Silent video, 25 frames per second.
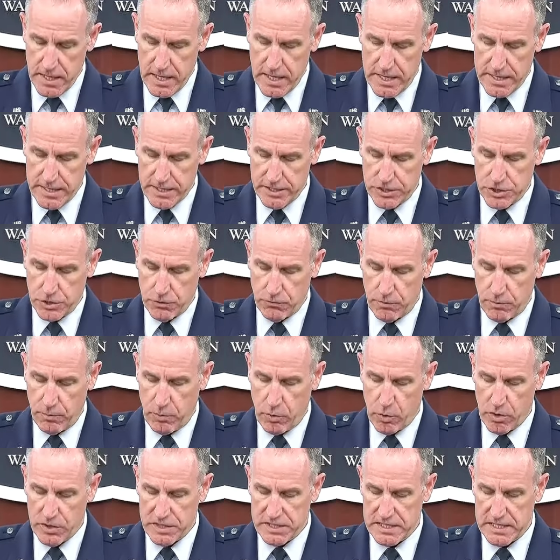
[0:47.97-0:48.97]
Initial
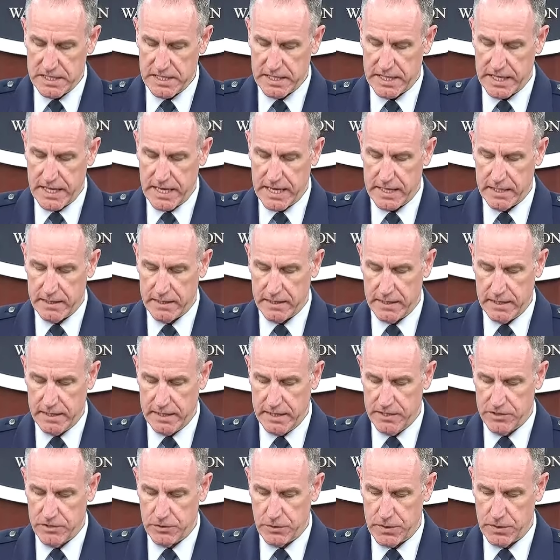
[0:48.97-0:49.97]
reports indicate
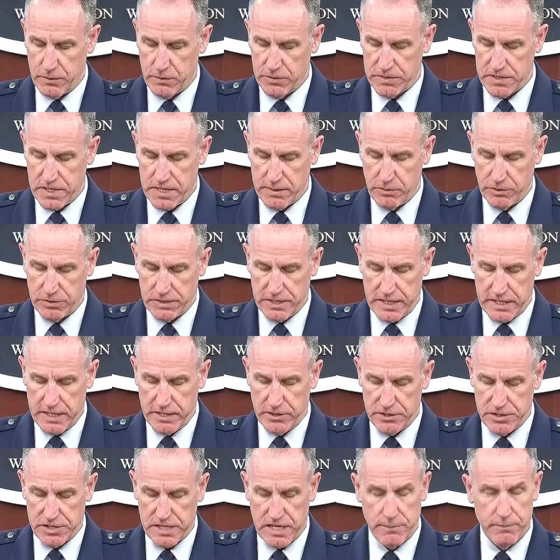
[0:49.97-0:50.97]
that Israel was able to
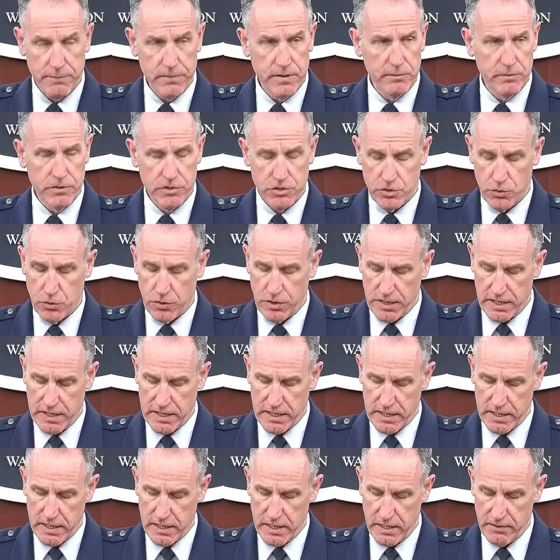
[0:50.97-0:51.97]
intercept the
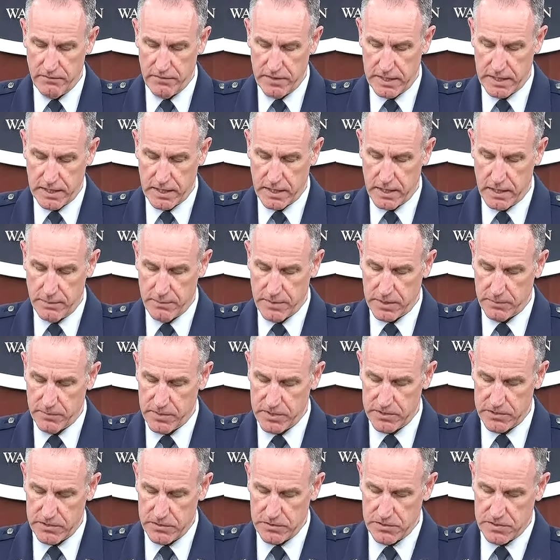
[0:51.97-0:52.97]
majority of incoming
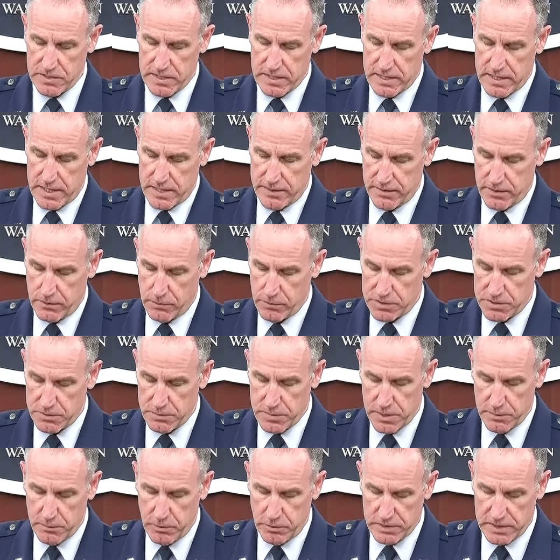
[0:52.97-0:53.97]
missiles and that there was
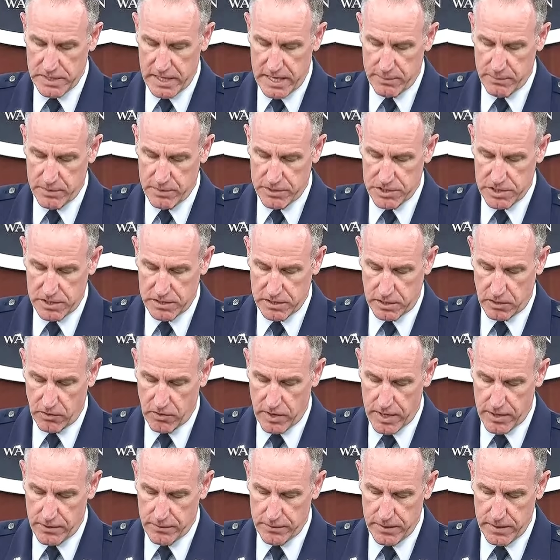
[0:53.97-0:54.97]
minimal damage on the
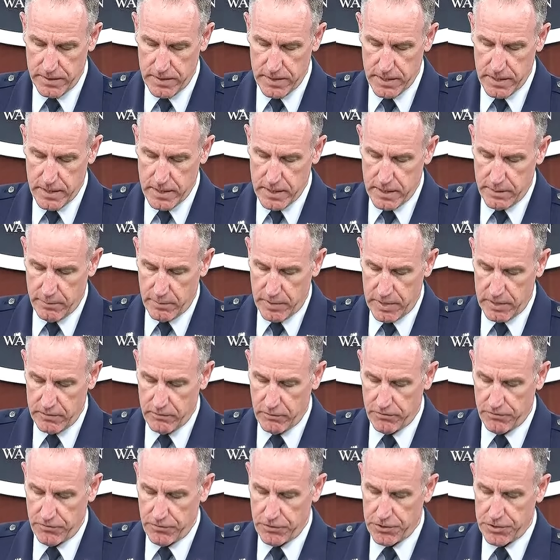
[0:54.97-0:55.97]
ground, but I'd
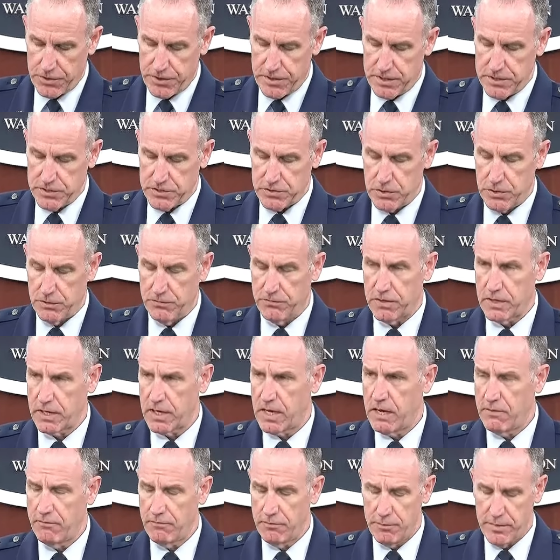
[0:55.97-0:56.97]
refer you to Israel for
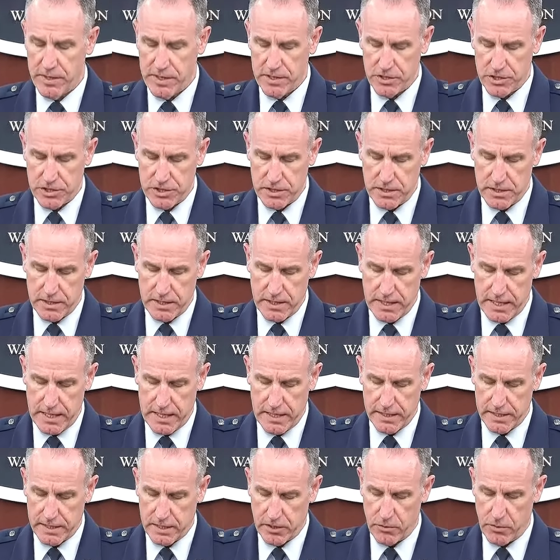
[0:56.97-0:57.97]
confirmation
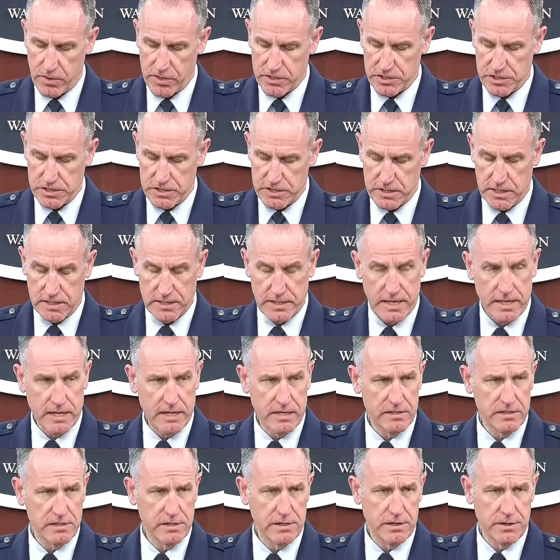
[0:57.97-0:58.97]
and any questions on that
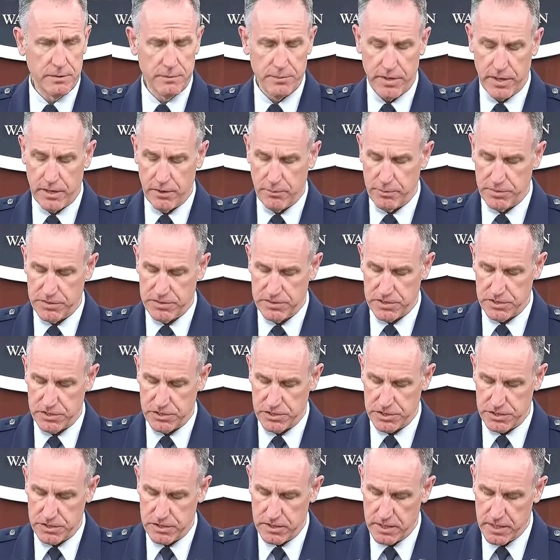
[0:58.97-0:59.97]
as they're in a better position